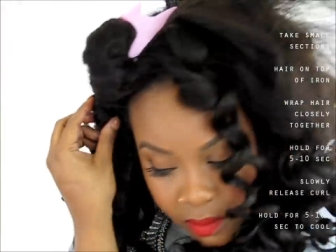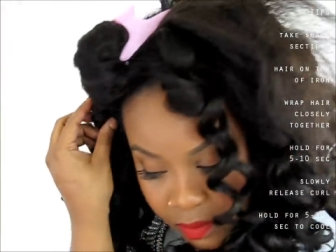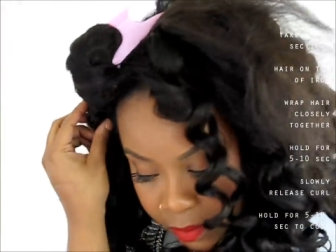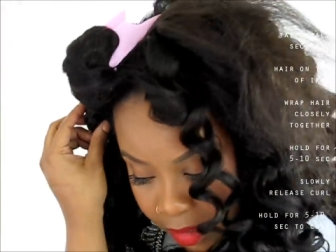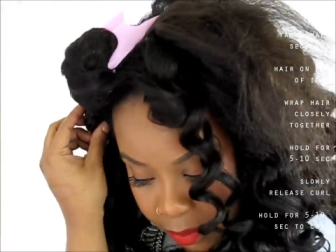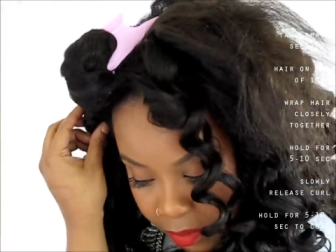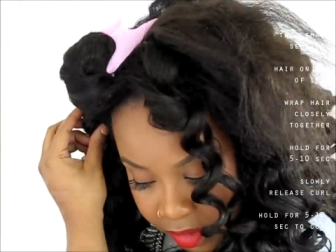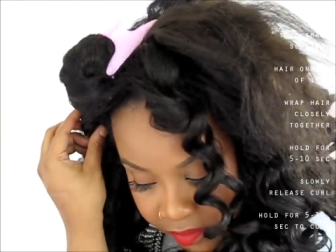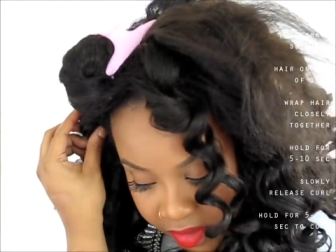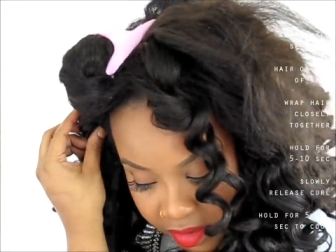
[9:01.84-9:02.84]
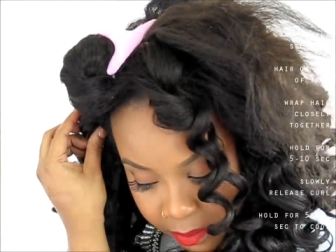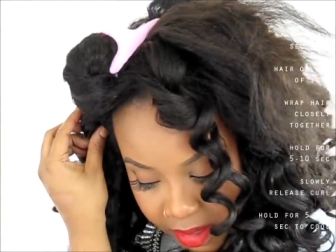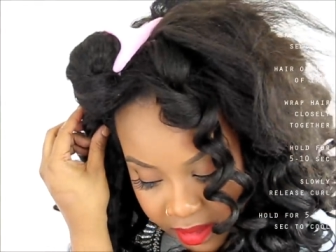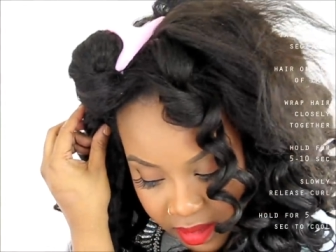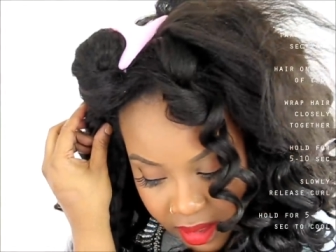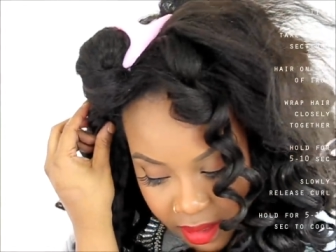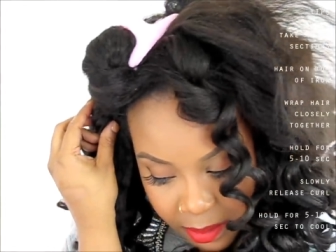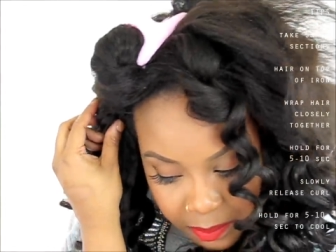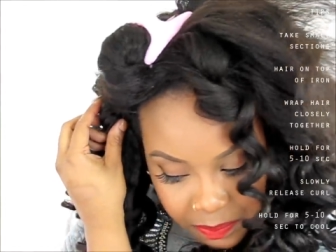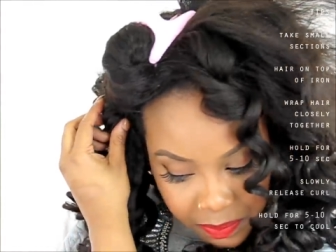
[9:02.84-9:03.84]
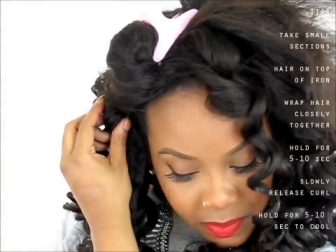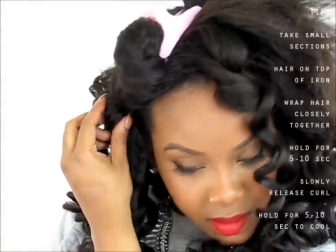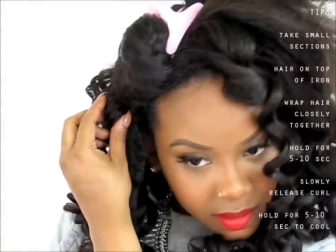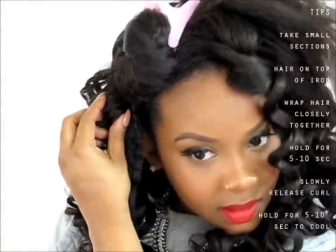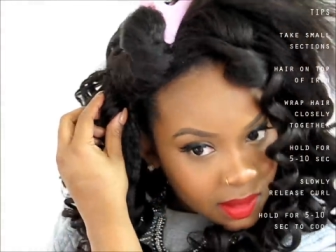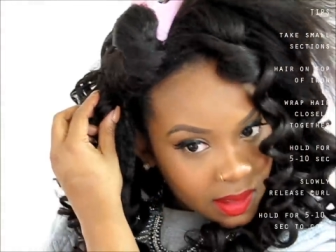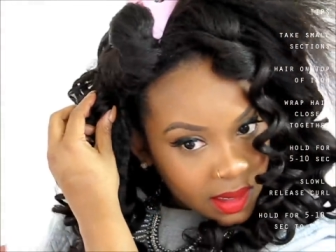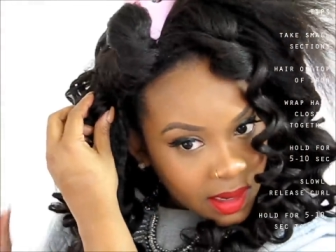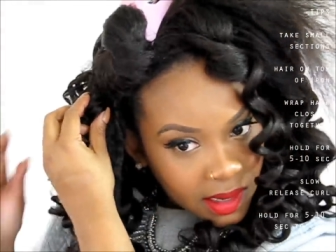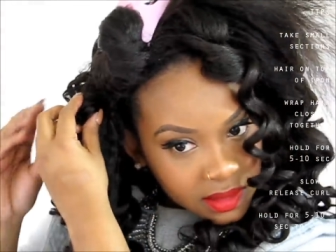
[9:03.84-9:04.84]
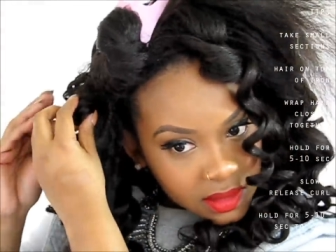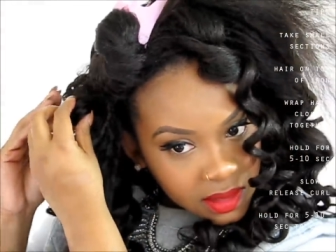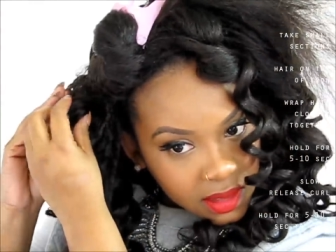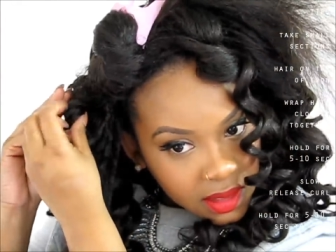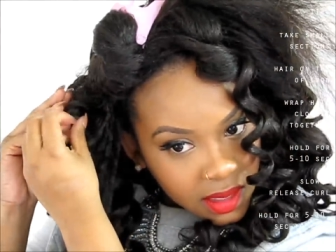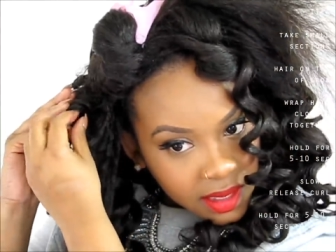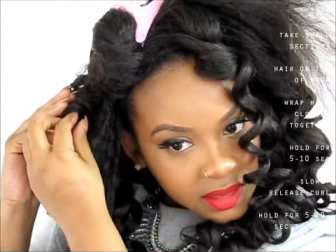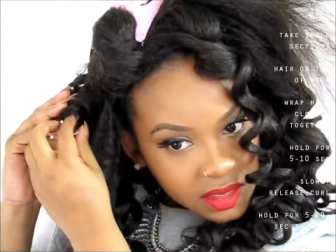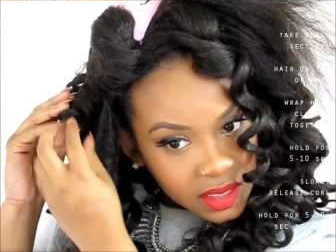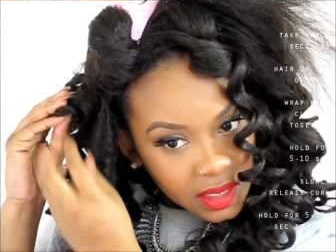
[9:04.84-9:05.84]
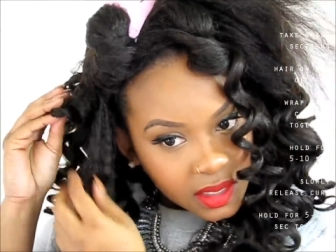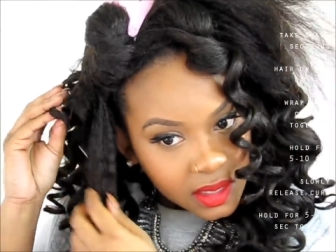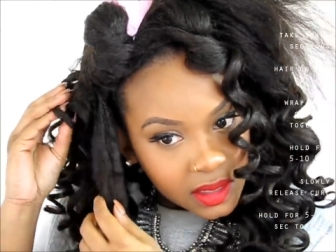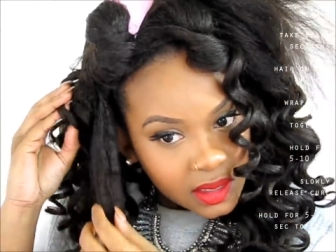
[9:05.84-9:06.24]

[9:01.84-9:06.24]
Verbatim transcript: with my pointer finger and my thumb and actually can catch it.